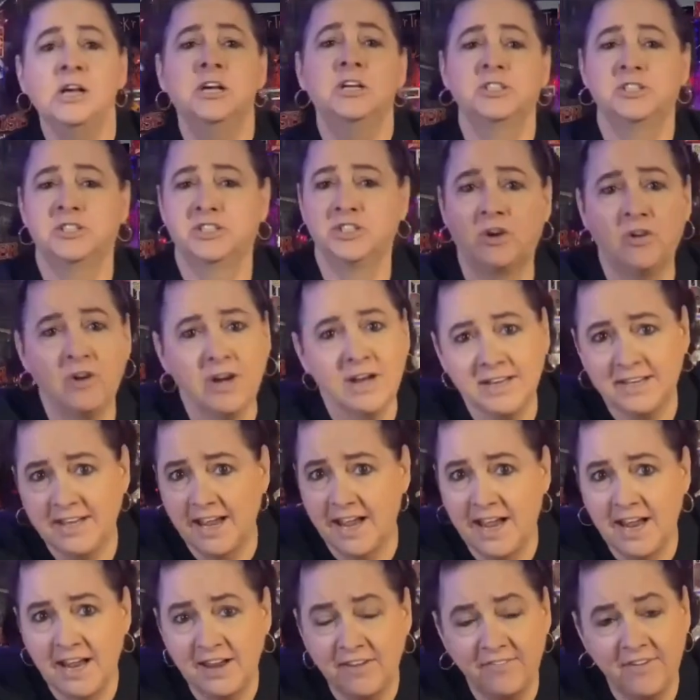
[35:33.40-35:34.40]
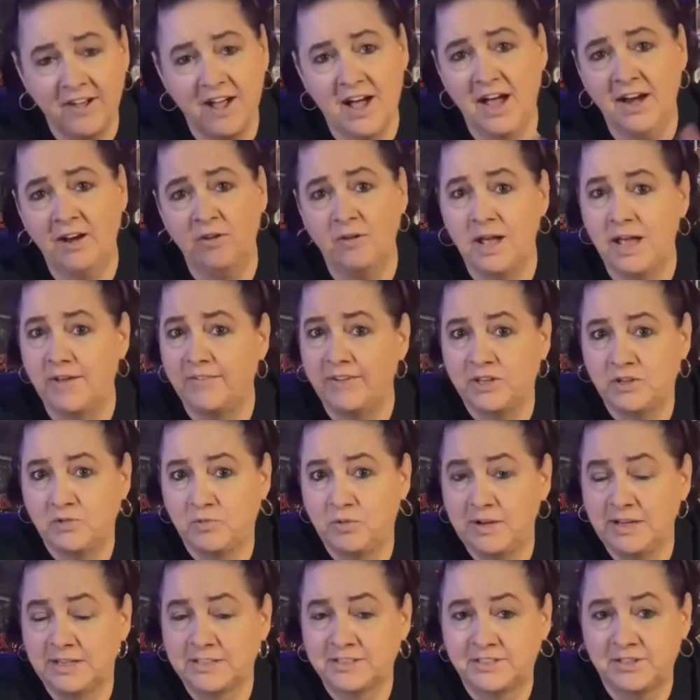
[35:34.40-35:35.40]
Sorry, Dave. I don't have a
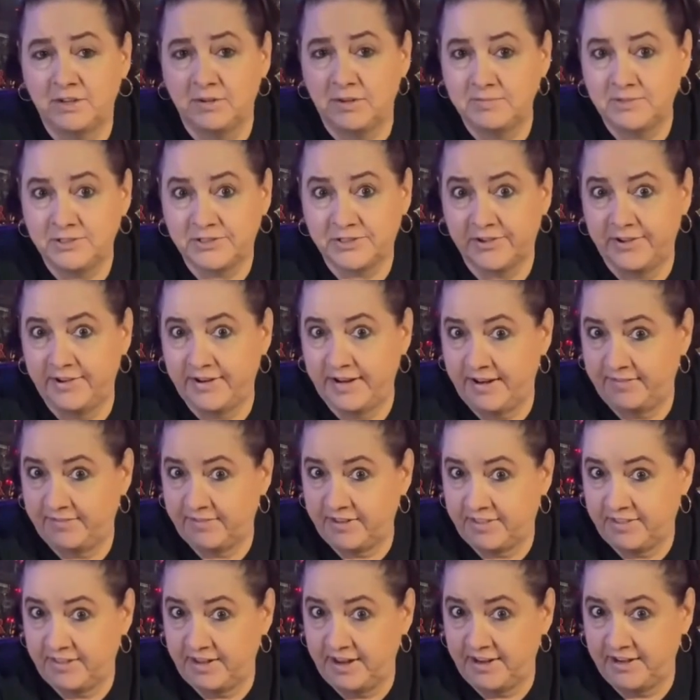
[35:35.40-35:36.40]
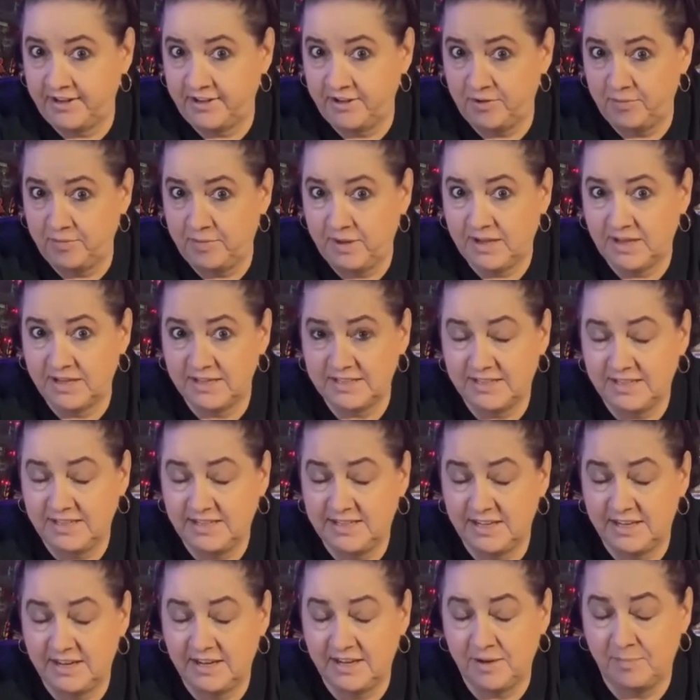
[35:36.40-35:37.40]
Twix, so I'm just going to have to thank you because he did
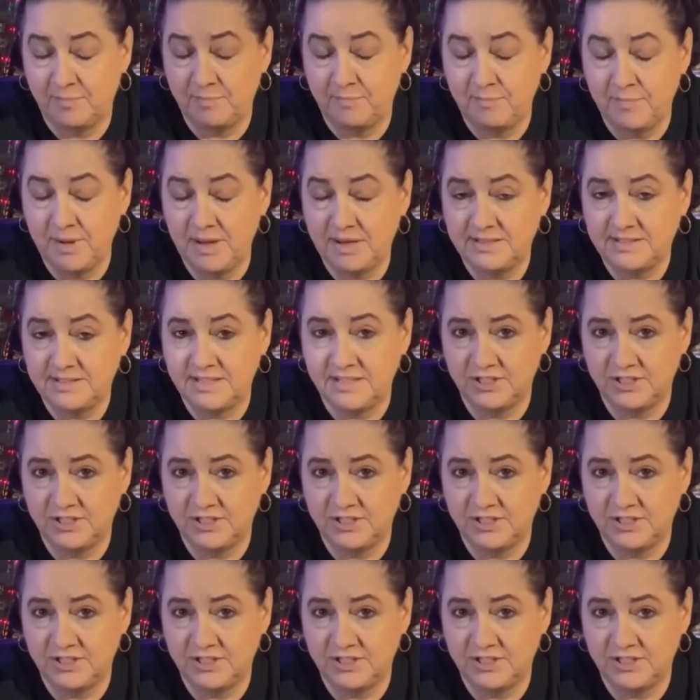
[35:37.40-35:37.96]
an amazing